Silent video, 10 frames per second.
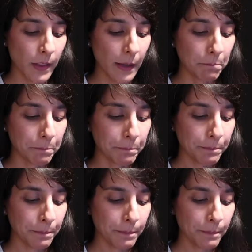for that.
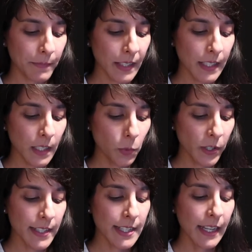
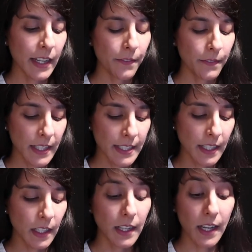Keywords
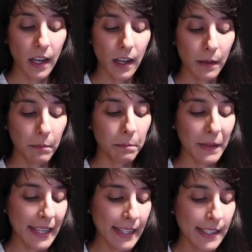affinity, calm,
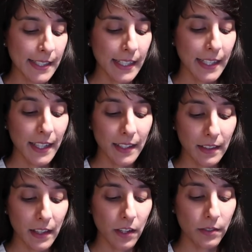peace,
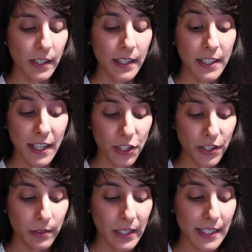inner love,
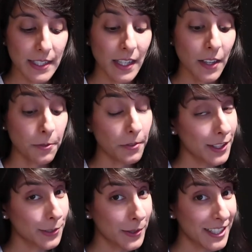tension release,
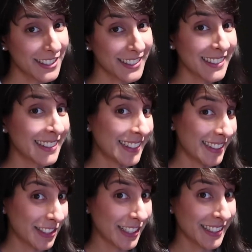infatuation,
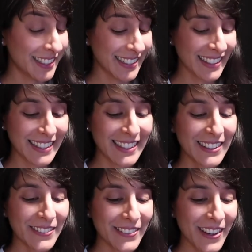and jealousy.
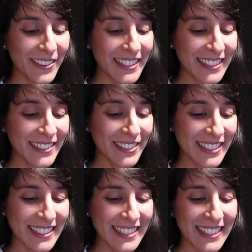Very
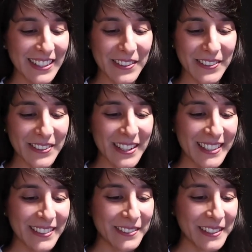interesting. All
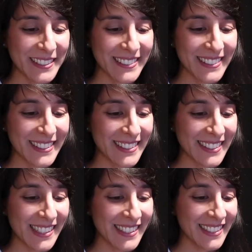right, well,
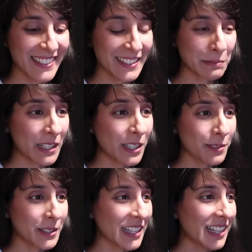there's uh, some love
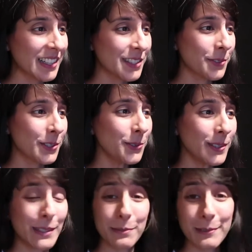on the cards for you,
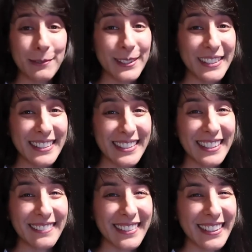Libra Moon, it
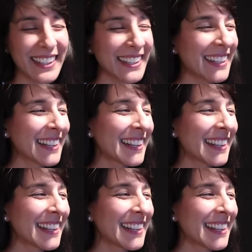seems like.